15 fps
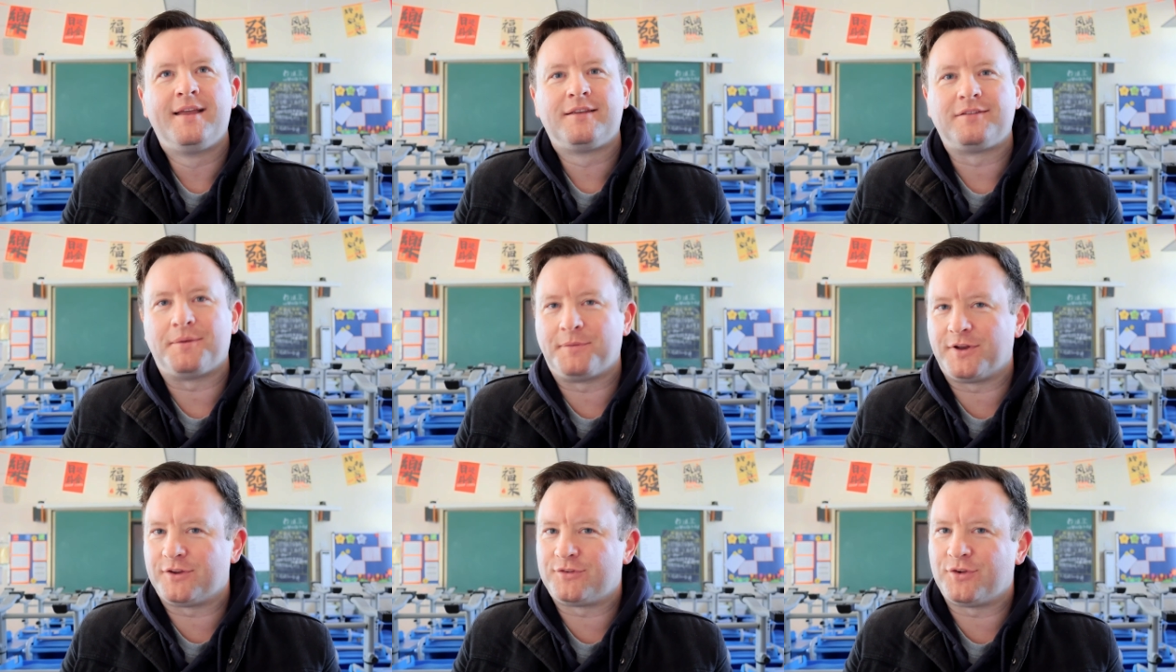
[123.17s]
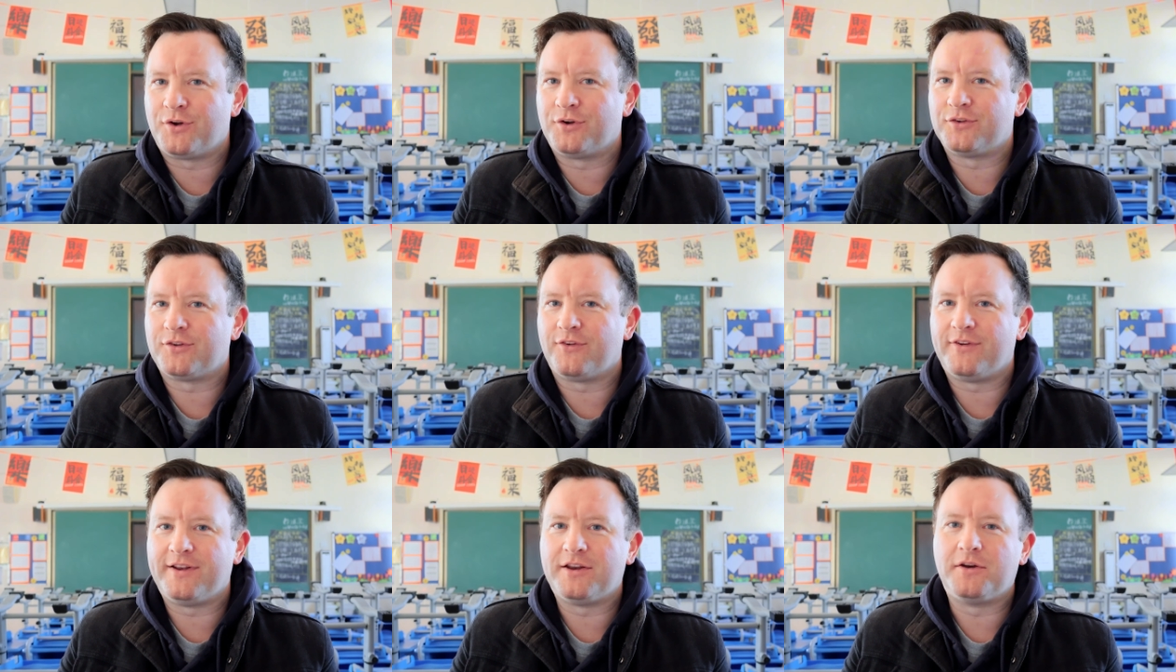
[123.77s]
Some of the songs
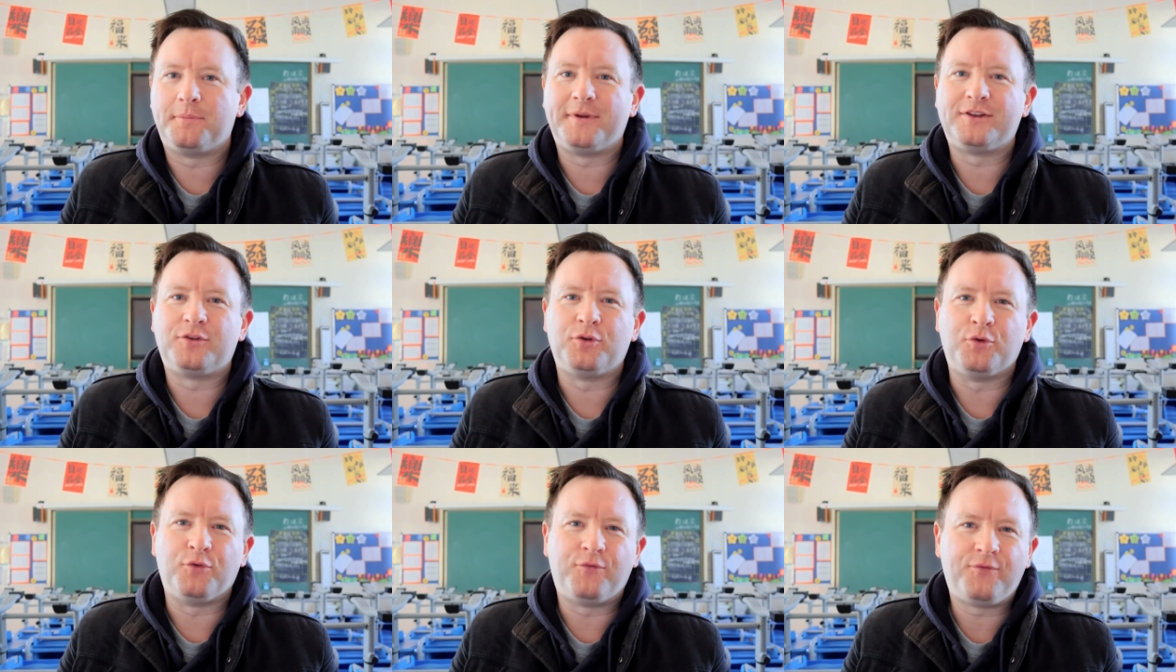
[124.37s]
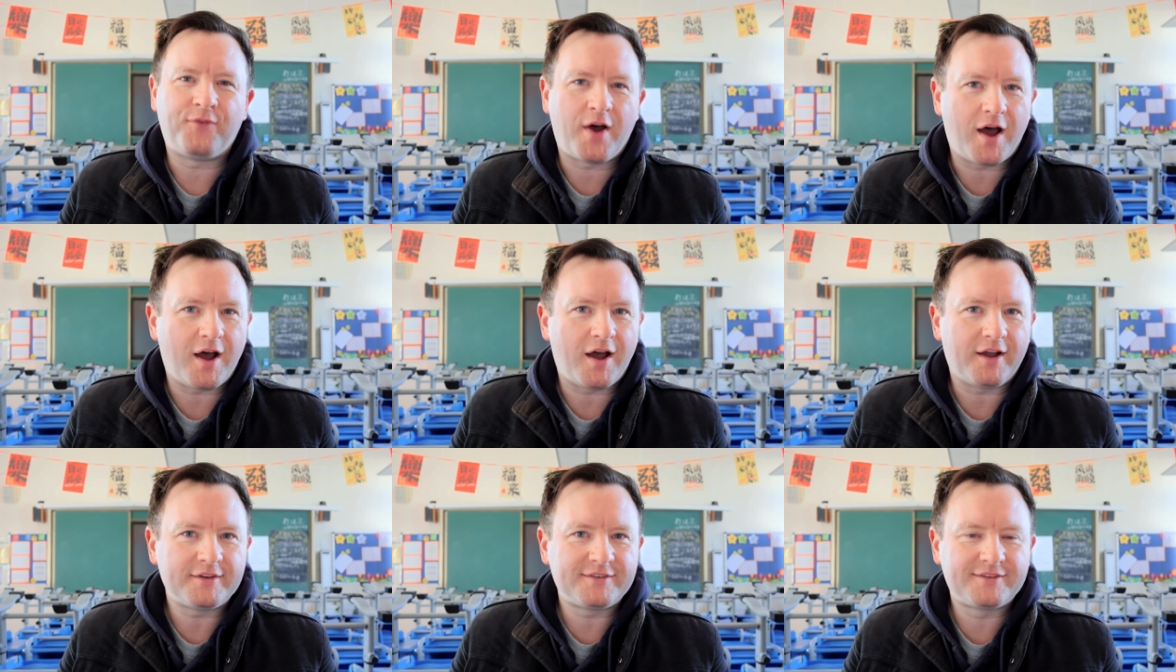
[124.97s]
are a little bit too
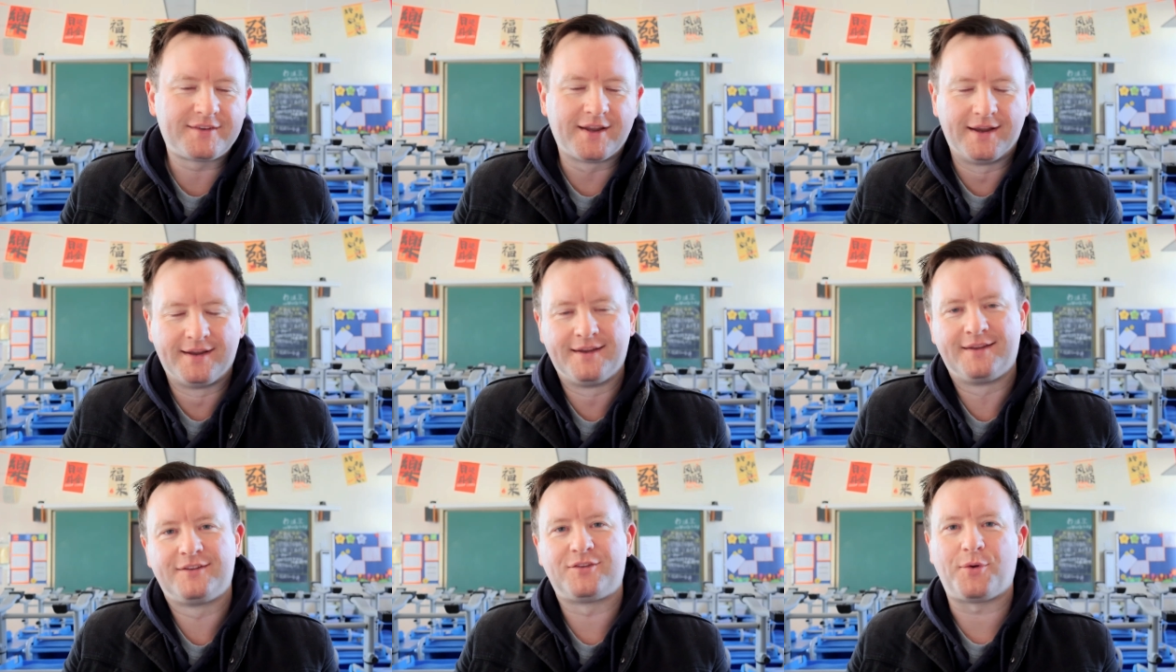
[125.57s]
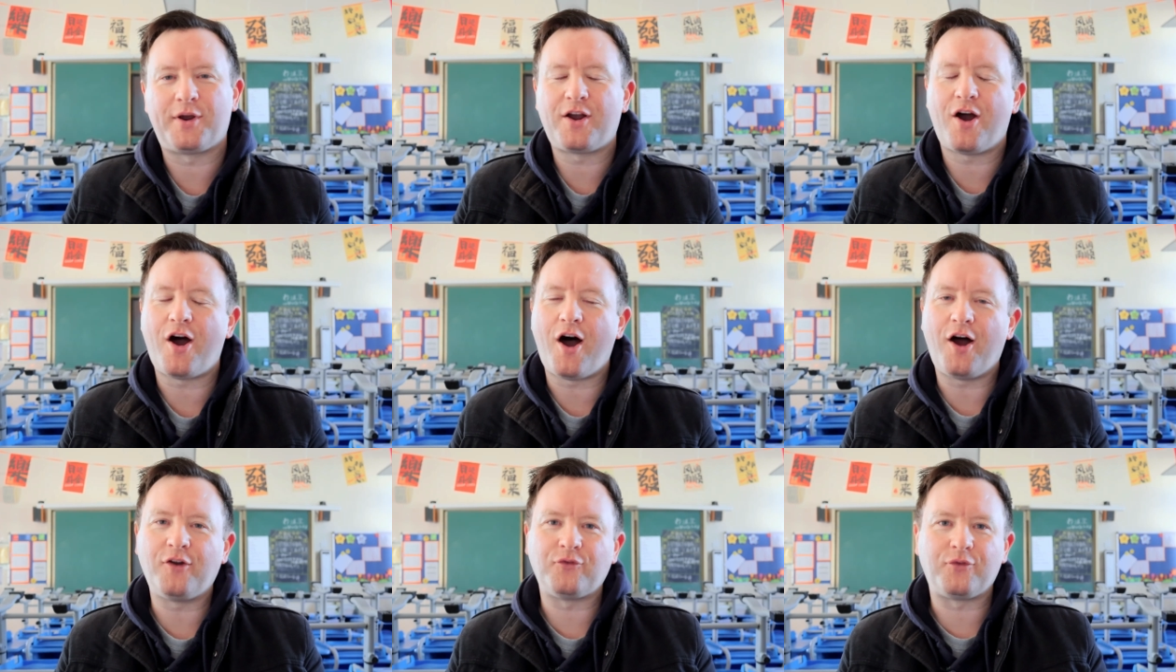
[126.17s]
fast. So I
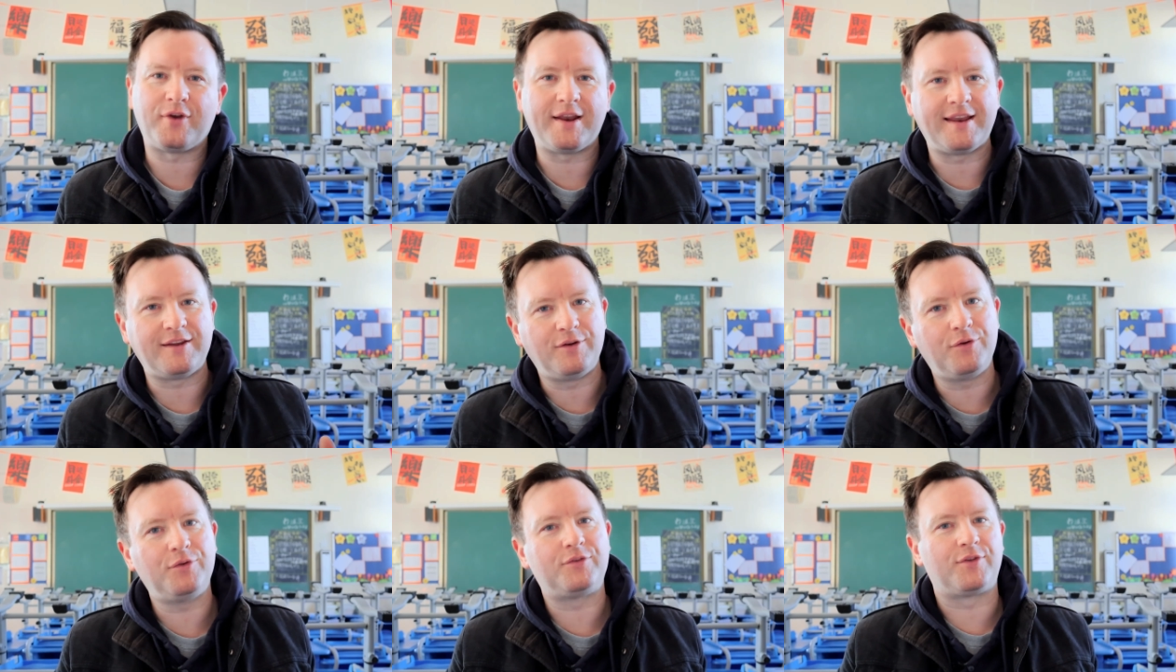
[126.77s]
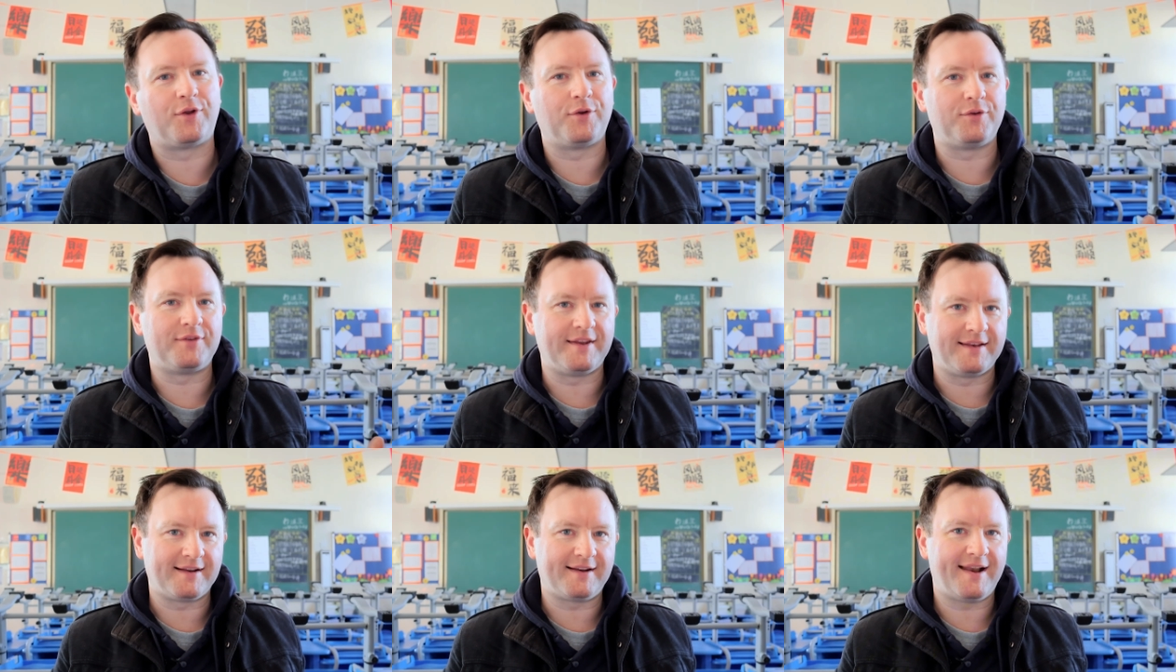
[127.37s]
can't really use those
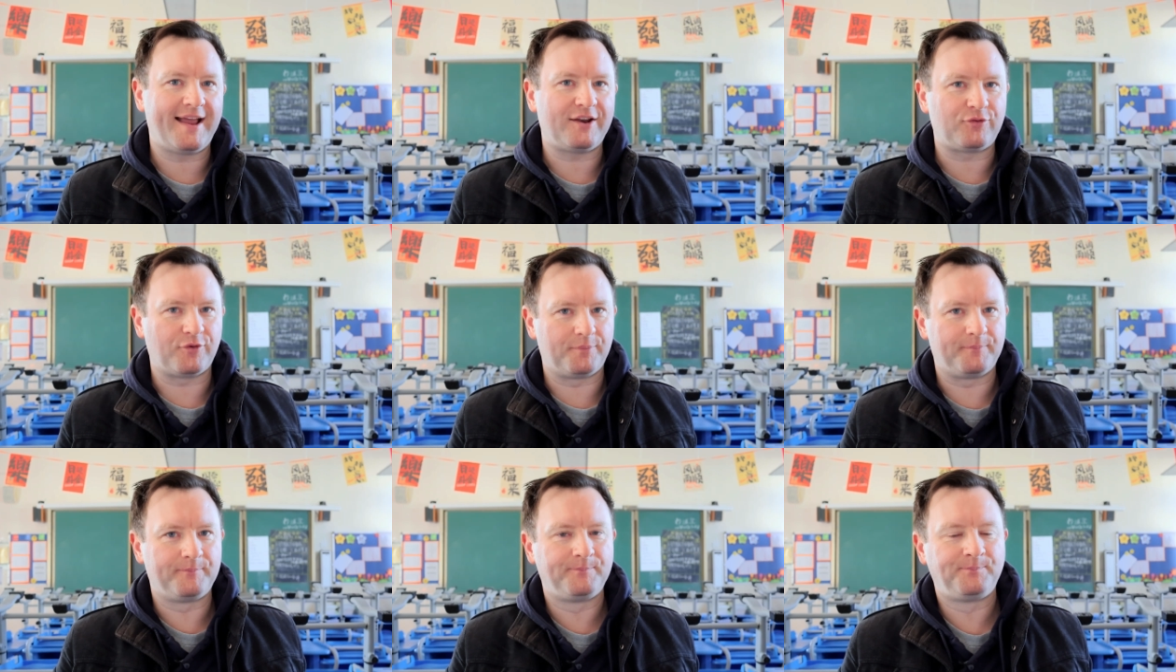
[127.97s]
in the classroom.